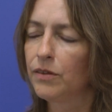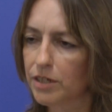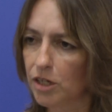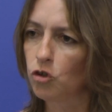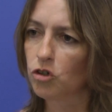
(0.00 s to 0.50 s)

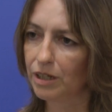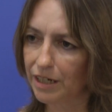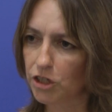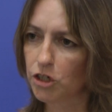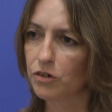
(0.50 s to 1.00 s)
the social
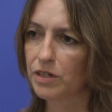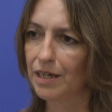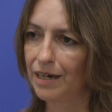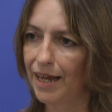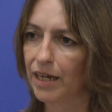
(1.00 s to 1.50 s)
issues
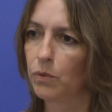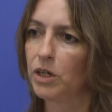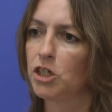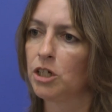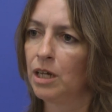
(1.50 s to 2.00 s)
that
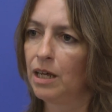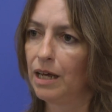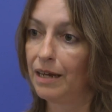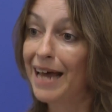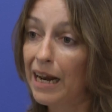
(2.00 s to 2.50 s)
language
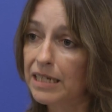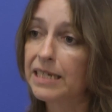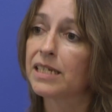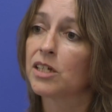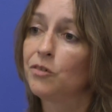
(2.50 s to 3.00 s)

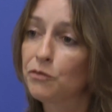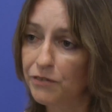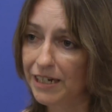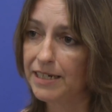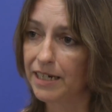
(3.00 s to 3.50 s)
analysis can
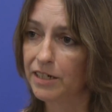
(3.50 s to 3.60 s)
feed